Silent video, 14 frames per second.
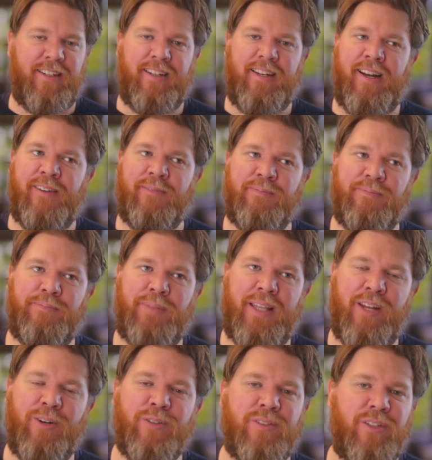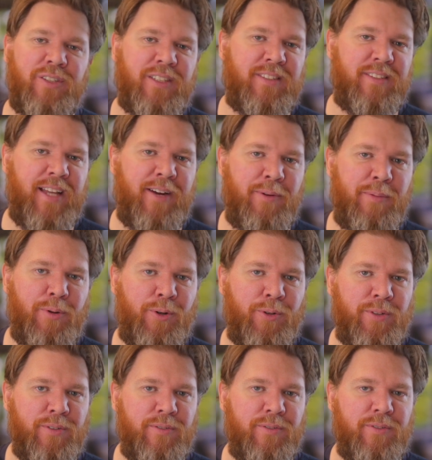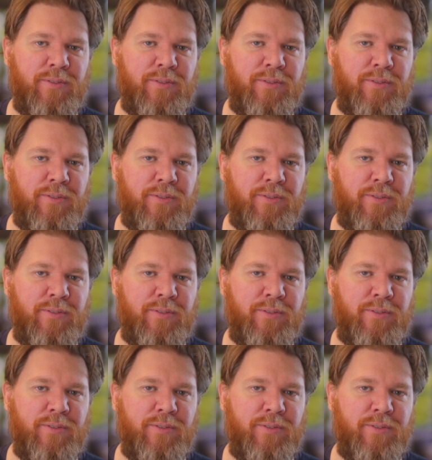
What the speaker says: but then also just how important